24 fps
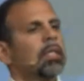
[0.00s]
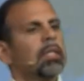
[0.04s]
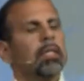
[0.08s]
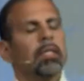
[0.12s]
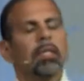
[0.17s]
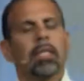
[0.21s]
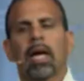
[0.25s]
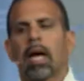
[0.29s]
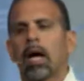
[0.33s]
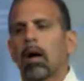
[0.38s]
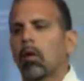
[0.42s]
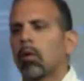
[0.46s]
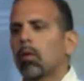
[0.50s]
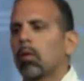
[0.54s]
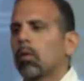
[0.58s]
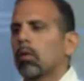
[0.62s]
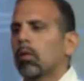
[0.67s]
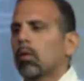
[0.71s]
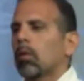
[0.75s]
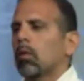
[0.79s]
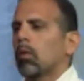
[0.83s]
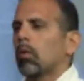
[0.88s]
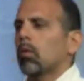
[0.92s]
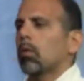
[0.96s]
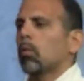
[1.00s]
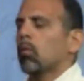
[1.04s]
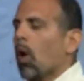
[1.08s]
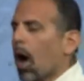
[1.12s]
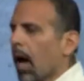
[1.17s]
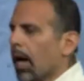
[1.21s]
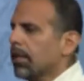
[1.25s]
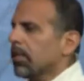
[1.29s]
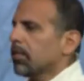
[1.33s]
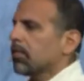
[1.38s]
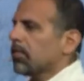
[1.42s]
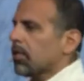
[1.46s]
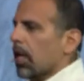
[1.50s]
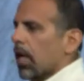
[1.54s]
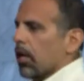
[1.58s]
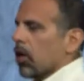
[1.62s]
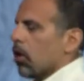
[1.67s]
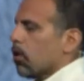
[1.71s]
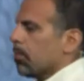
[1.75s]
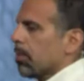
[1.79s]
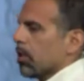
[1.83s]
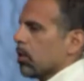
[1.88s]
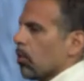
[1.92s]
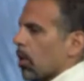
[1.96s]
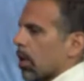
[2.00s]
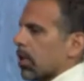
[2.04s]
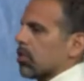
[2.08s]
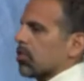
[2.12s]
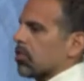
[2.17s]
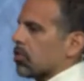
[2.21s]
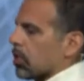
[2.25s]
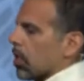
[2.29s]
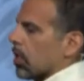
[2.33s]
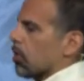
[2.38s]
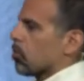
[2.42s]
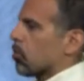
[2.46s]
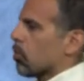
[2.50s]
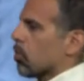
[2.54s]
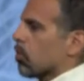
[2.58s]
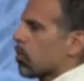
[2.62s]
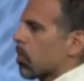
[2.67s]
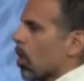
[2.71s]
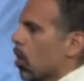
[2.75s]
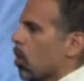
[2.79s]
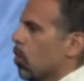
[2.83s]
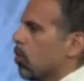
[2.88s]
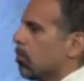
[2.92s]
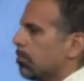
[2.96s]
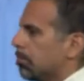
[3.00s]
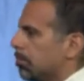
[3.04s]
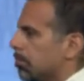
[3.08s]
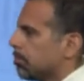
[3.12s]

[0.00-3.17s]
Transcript: Now, why does Naomi want to send Ruth home?